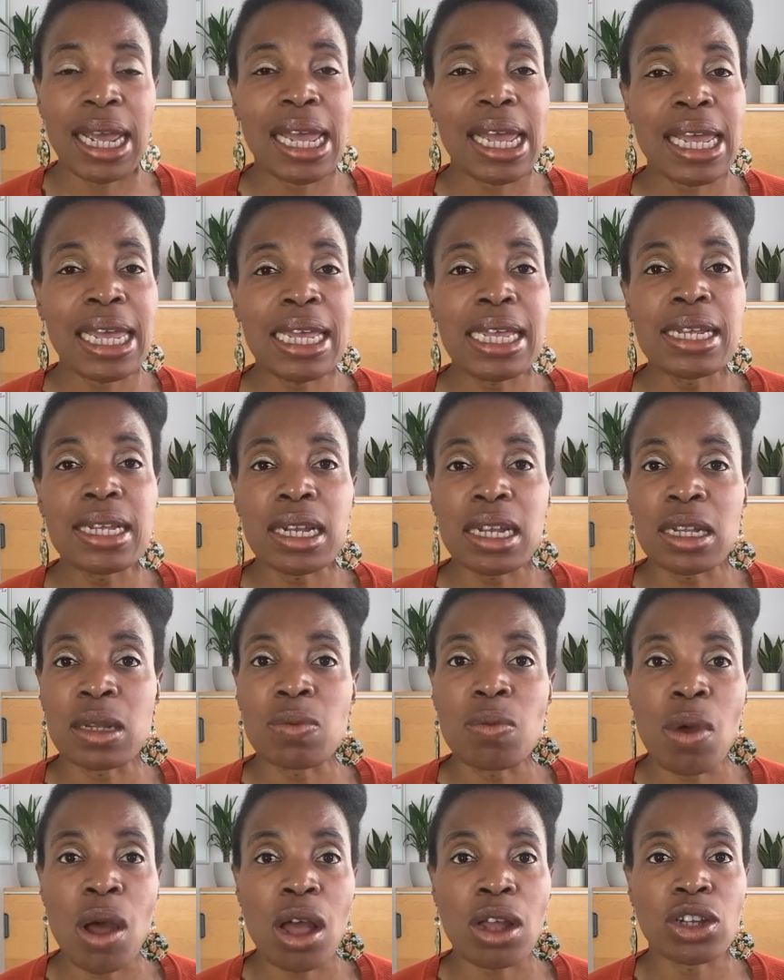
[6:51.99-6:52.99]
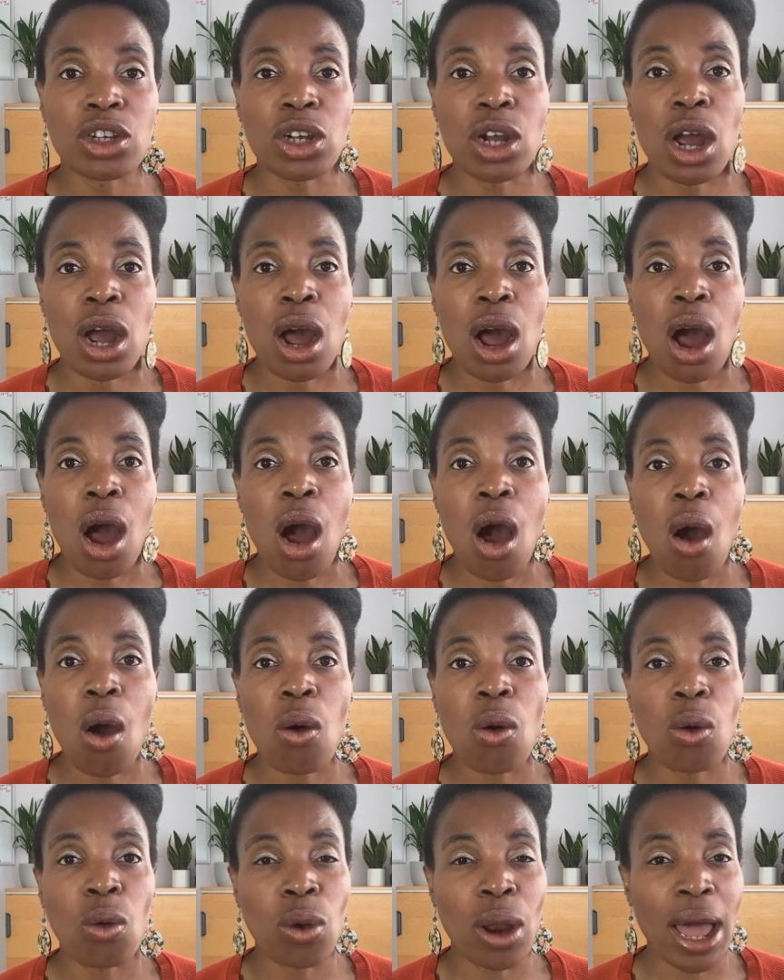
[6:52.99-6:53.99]
Eat as much
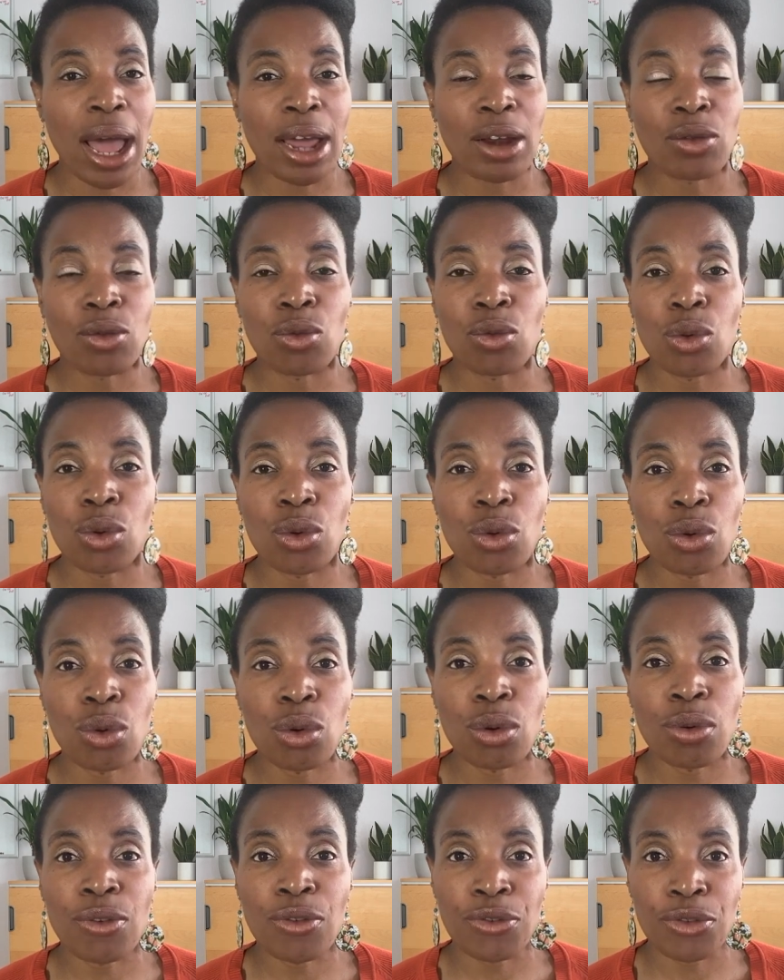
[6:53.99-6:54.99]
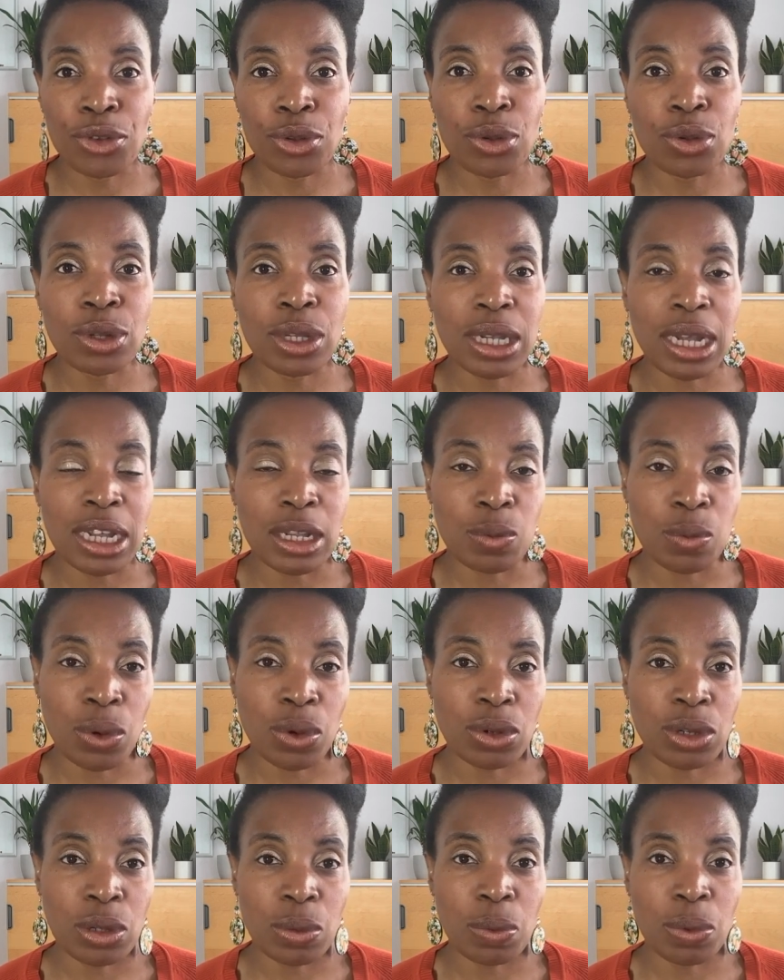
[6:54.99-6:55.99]
whole and raw foods as
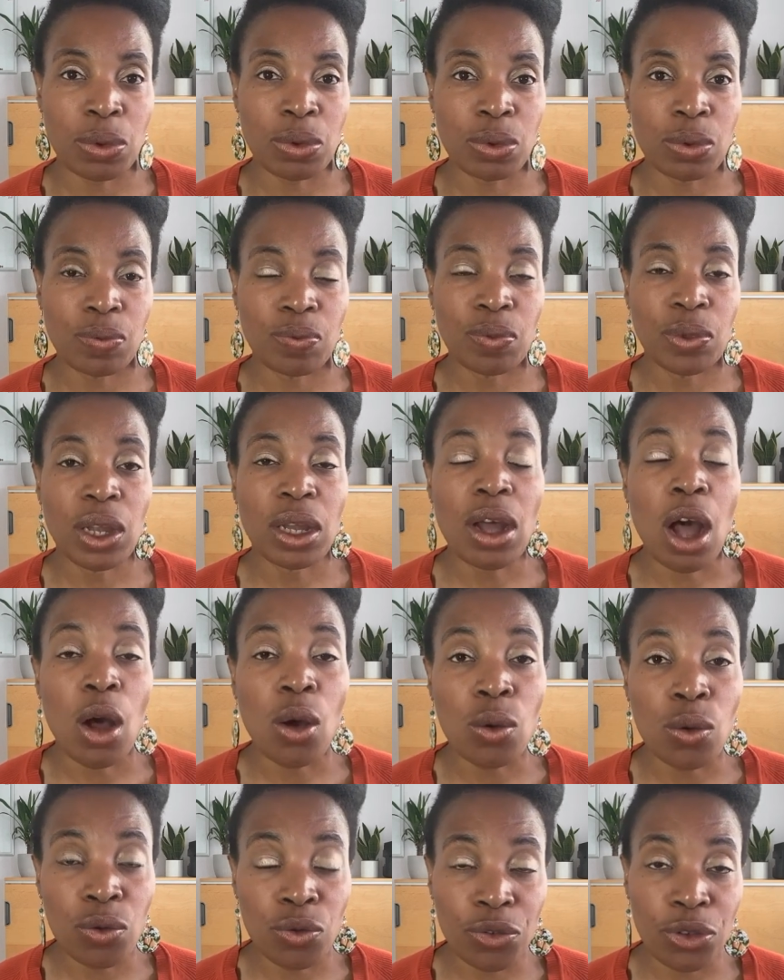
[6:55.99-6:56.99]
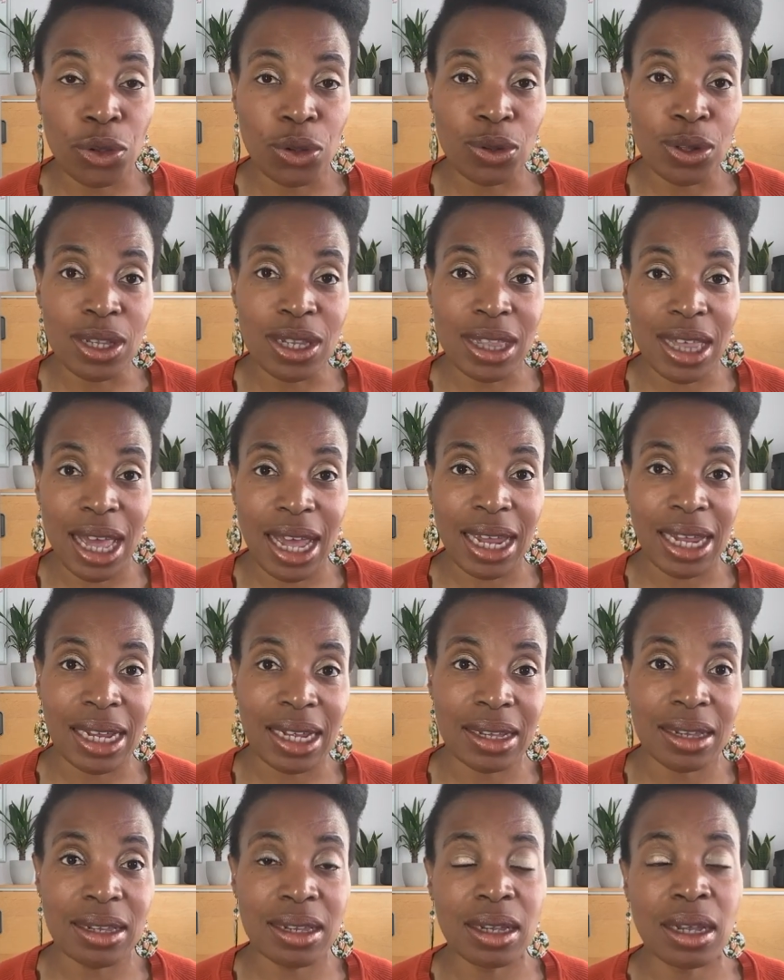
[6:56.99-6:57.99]
possible. Whole foods, that
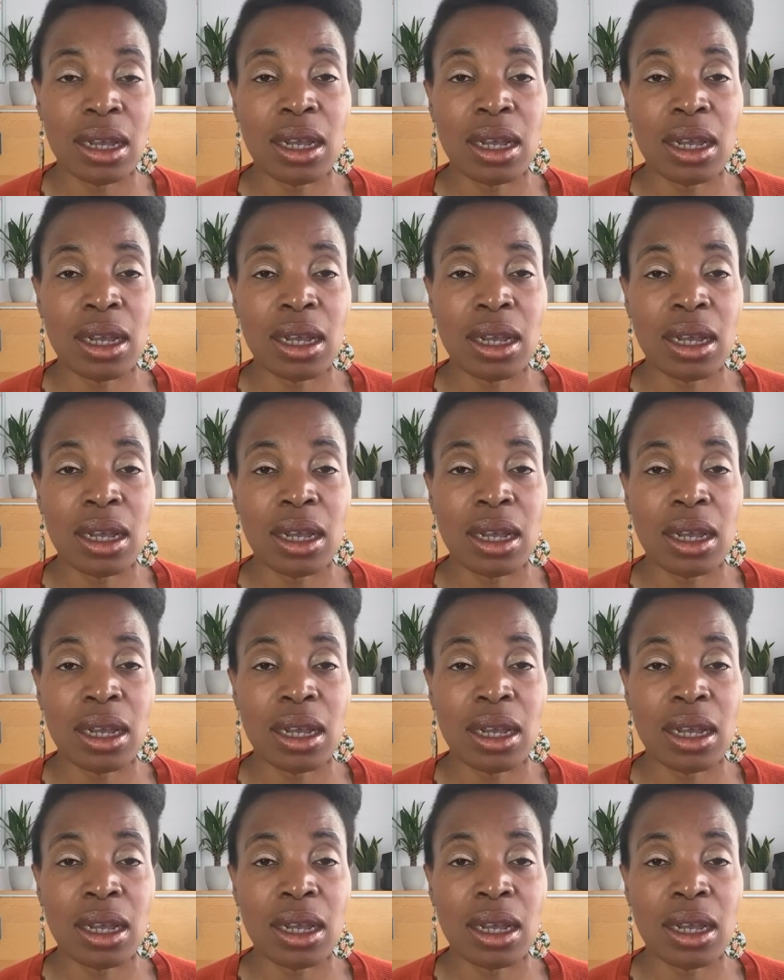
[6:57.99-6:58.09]
is.